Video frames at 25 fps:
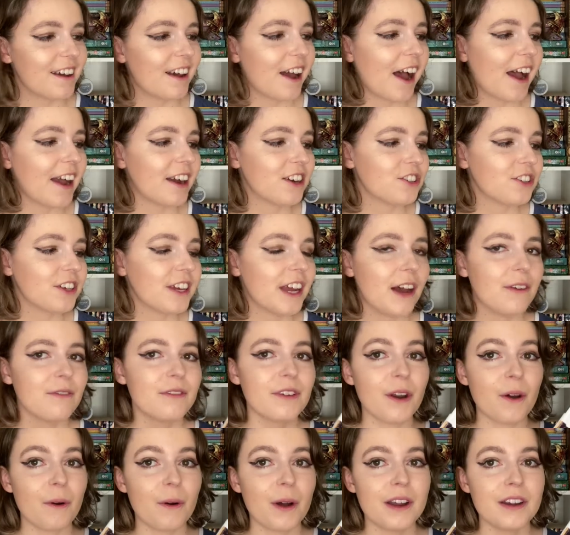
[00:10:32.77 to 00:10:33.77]
I actually have
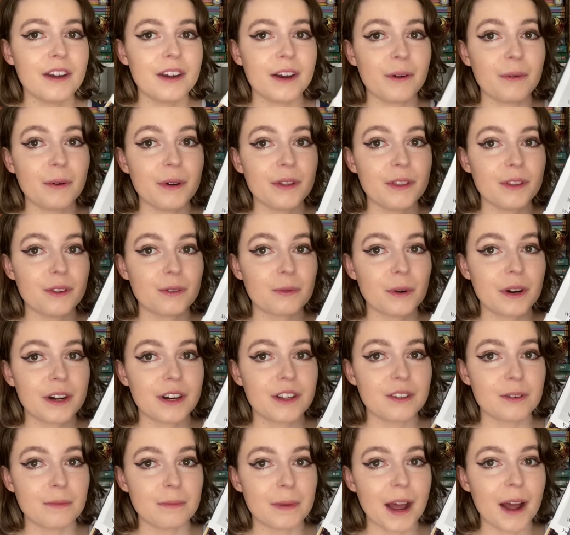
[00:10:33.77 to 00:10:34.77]
no idea what this one
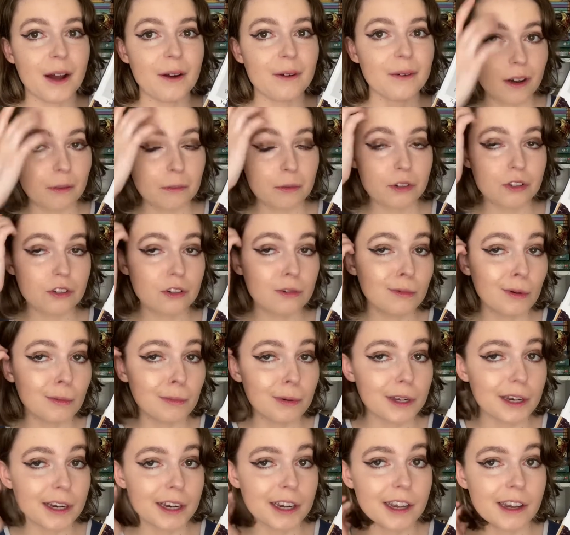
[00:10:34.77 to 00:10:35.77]
is about,
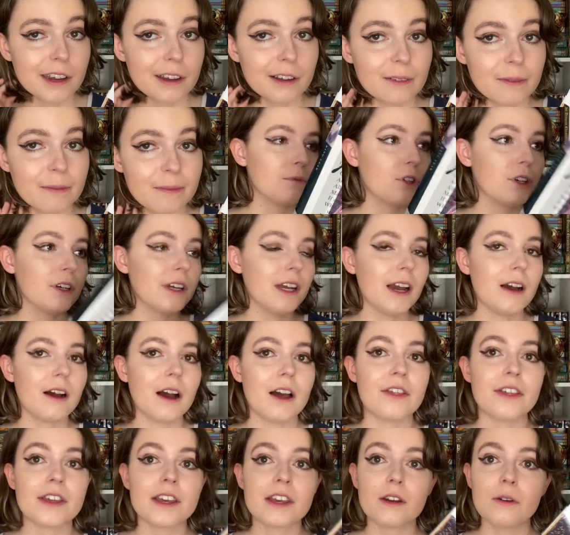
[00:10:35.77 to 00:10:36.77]
presumably a king. So yeah, I
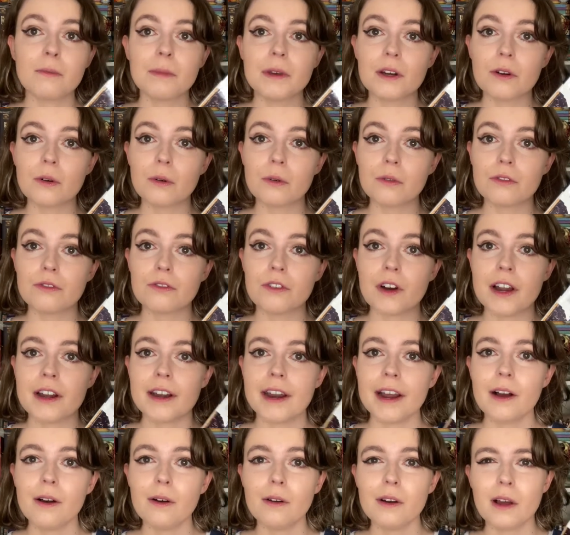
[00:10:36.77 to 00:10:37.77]
think it'll be cool to find
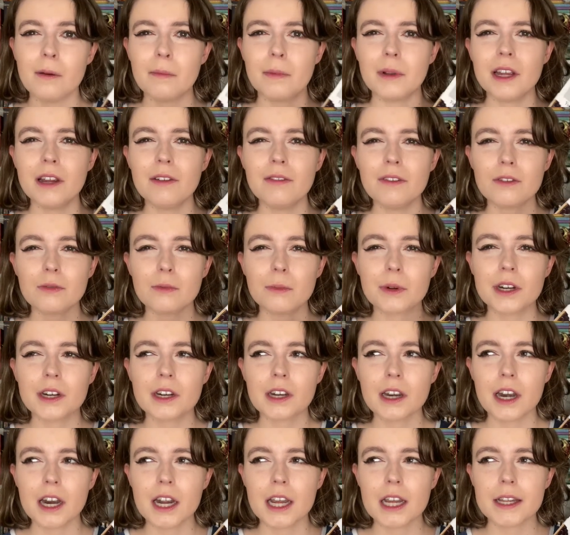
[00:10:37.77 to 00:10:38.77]
out. I believe this
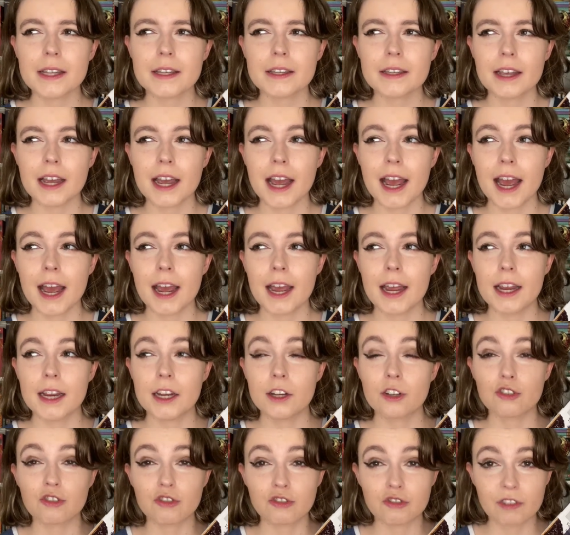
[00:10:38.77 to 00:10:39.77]
one is a
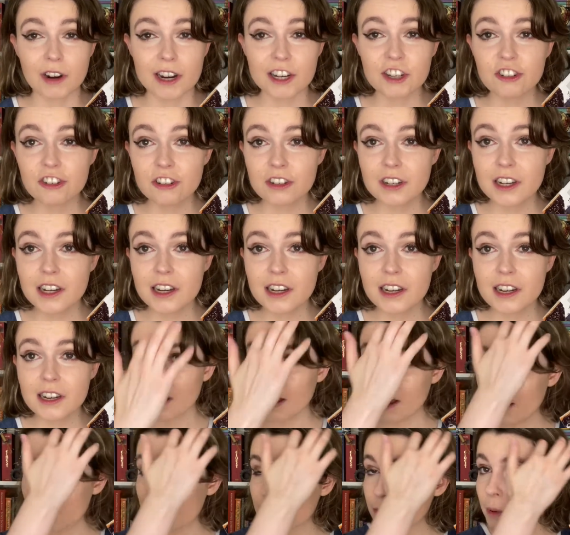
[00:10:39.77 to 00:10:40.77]
tragedy
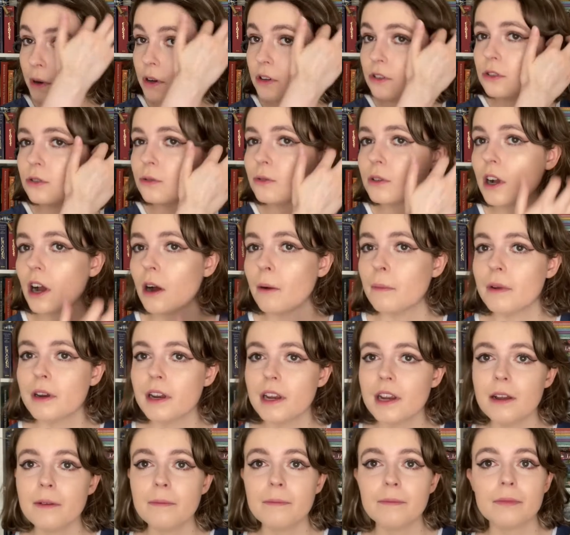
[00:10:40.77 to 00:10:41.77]
as opposed to a
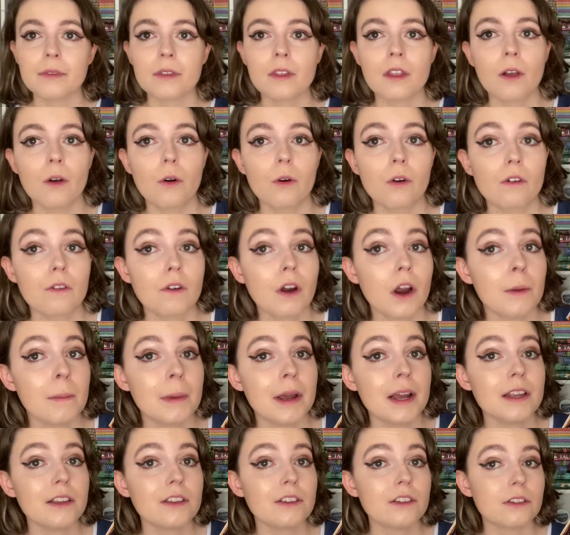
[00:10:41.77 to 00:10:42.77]
comedy or
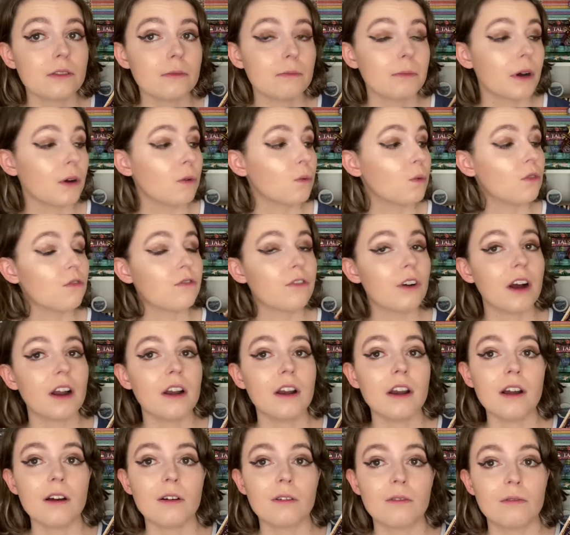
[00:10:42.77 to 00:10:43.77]
romance, but we'll
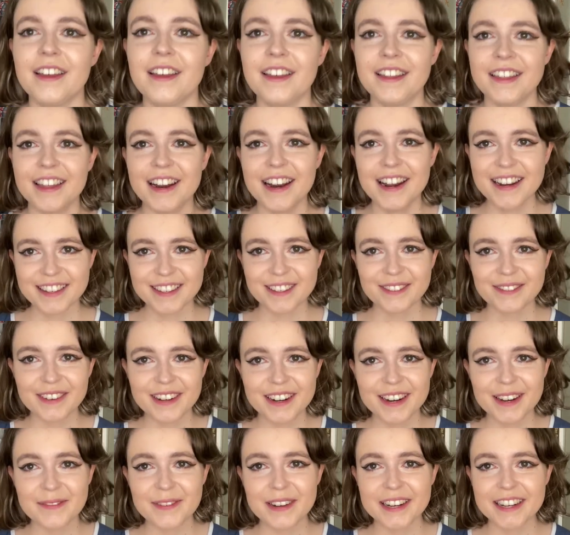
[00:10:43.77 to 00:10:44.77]
find out. The next
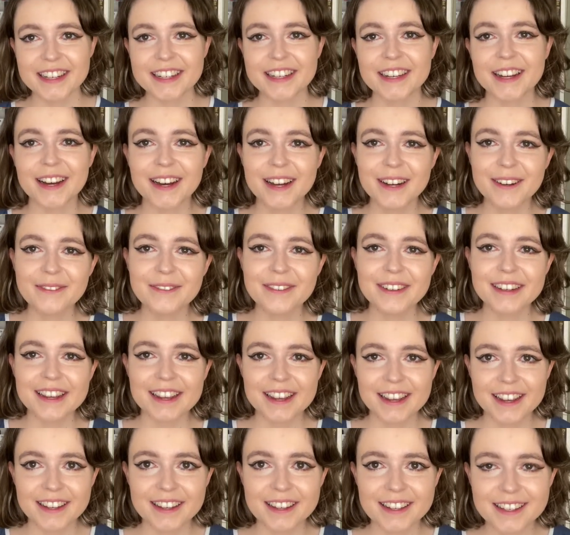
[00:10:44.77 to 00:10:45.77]
one I picked up
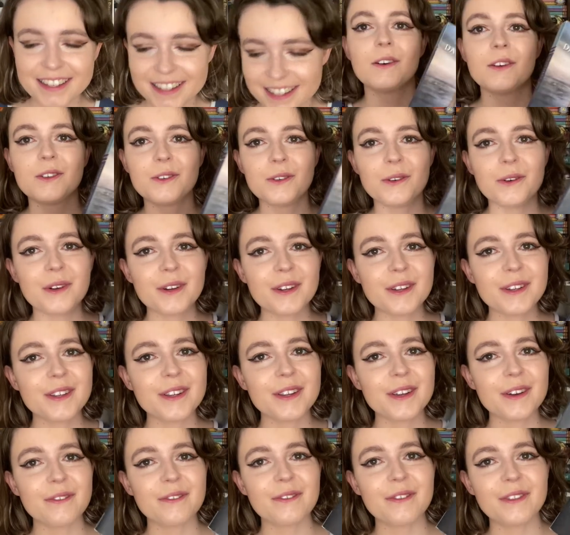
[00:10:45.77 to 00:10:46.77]
is Daughters
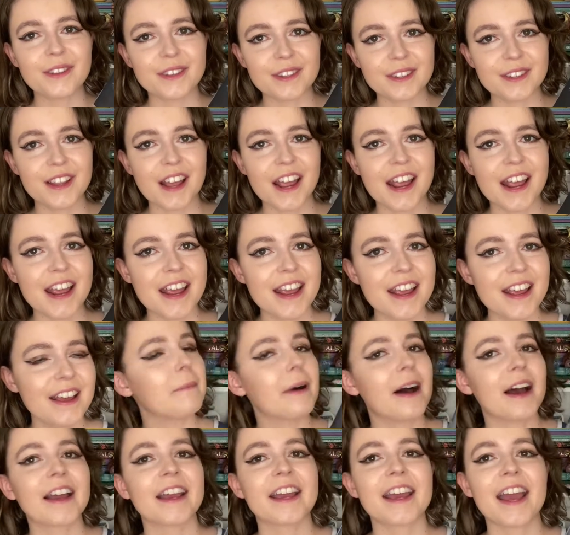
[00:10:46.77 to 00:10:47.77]
of the Sea
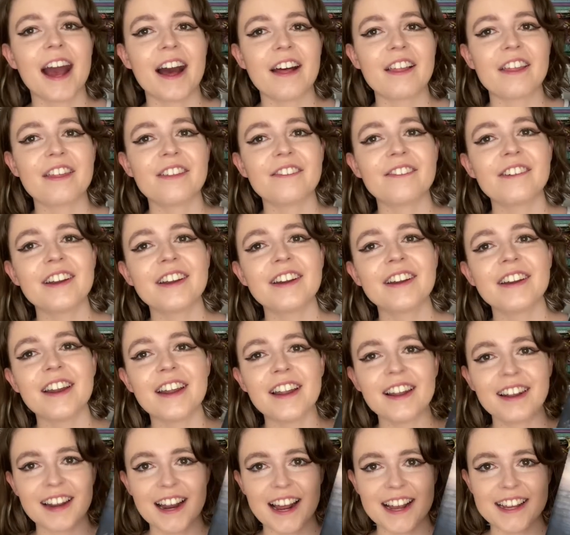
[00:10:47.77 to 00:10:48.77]
by
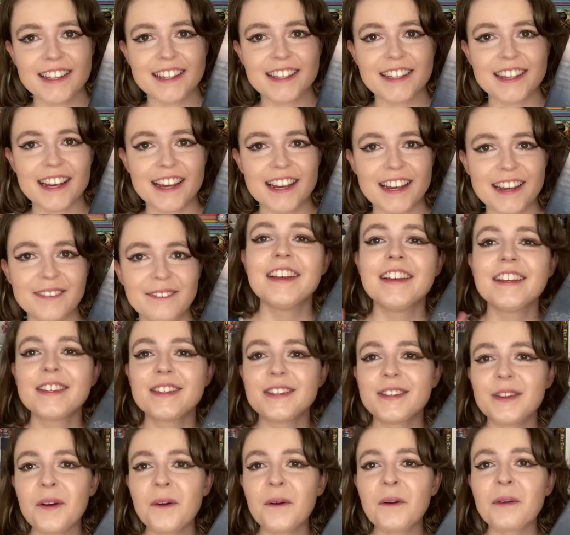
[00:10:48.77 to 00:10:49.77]
Kathryn Lasky.
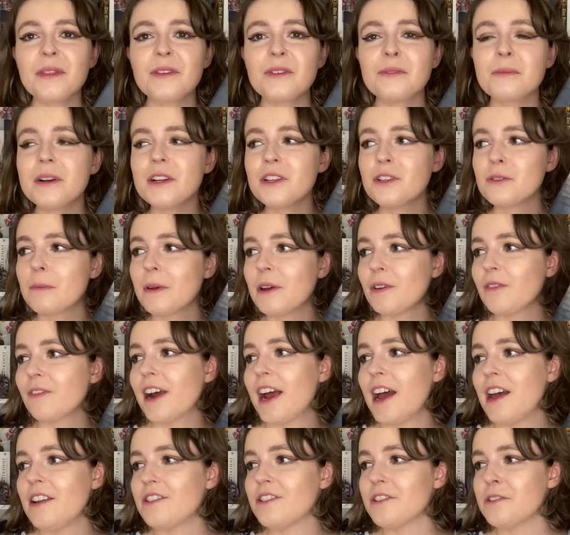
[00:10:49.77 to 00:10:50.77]
So this one is a bit
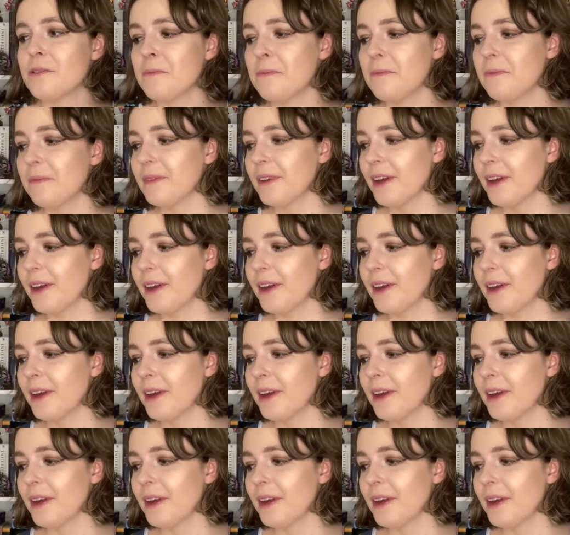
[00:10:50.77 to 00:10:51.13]
random.